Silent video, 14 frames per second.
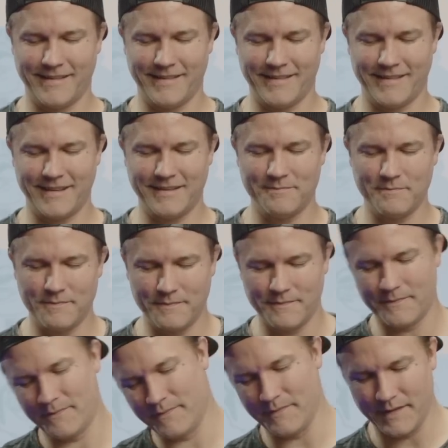the
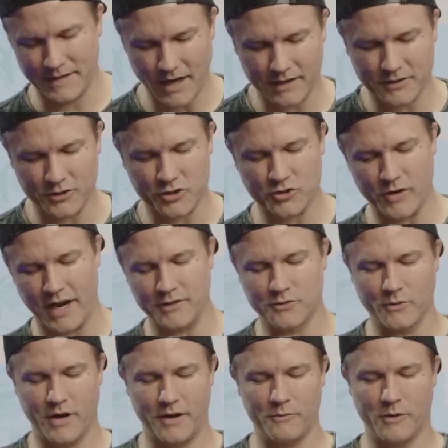Doctor Strange
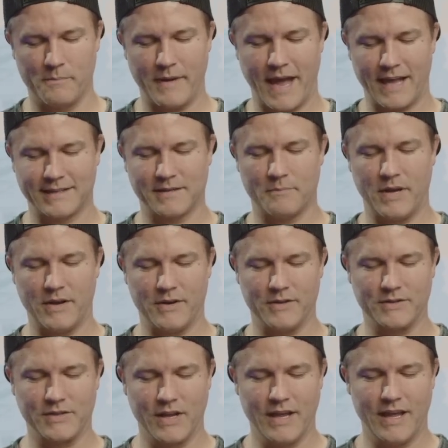run where bats
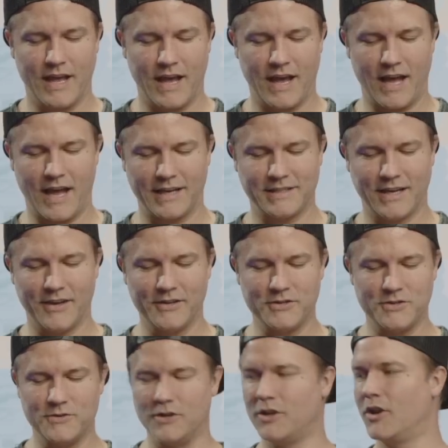appears, uh, I challenge
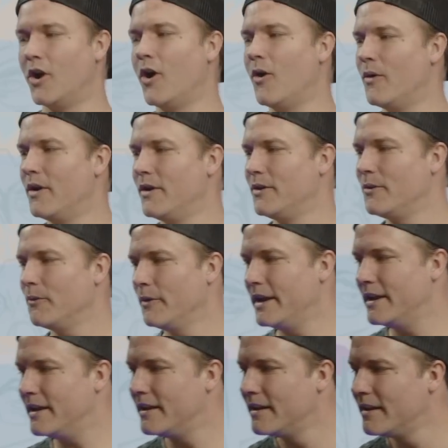you to go read
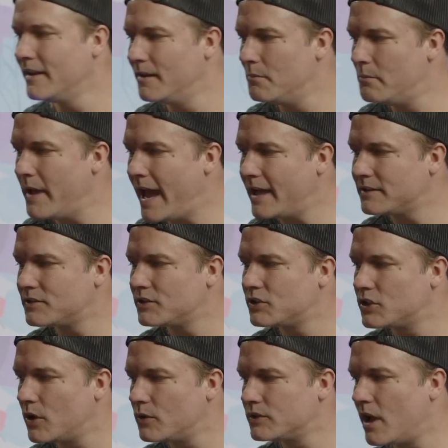it. Bats
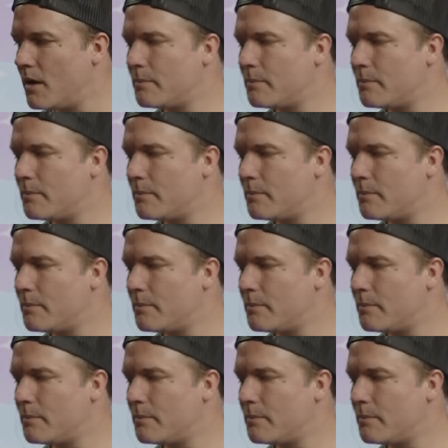shows up